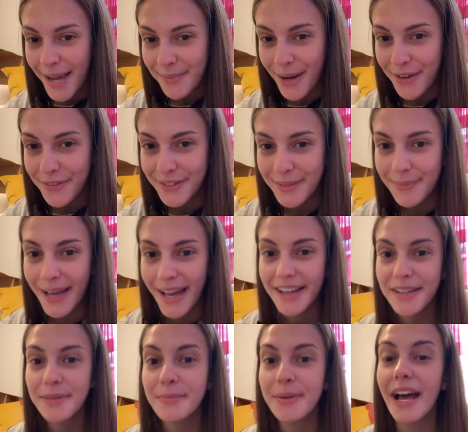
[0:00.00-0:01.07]
I brought Finn
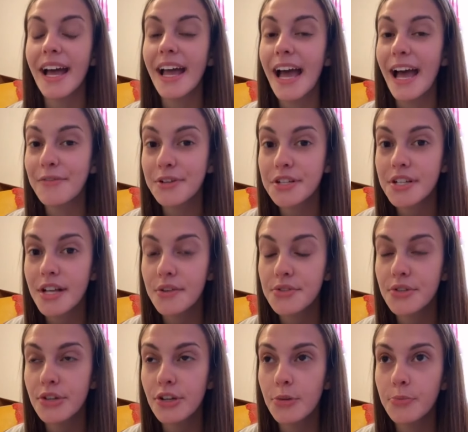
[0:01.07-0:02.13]
back, but I have reached out
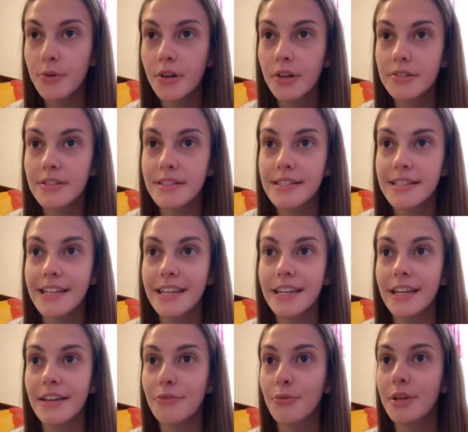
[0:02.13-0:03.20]
to GoPro to
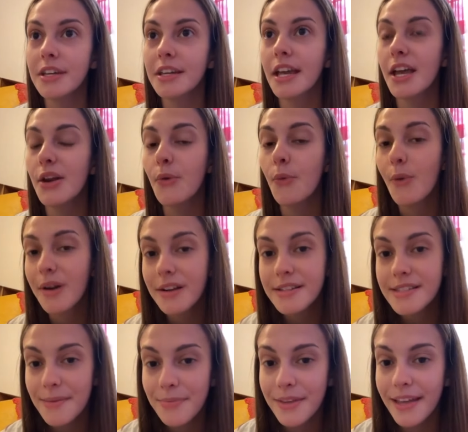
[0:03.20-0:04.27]
see if we can work
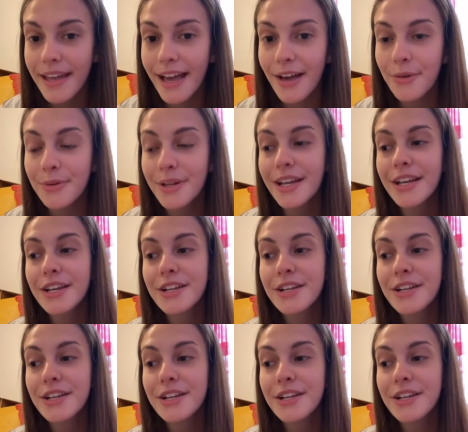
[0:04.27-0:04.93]
something out